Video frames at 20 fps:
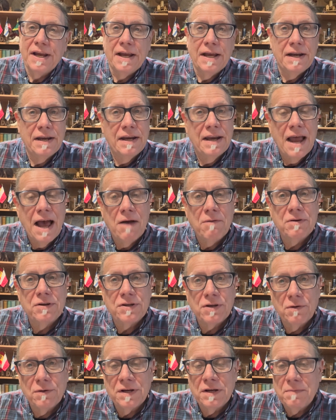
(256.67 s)
and now it's
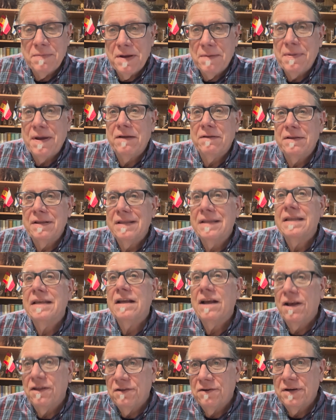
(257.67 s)
going to be about the
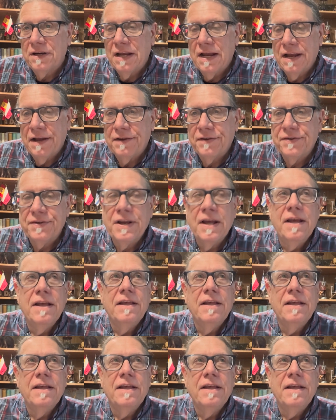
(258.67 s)
other kings,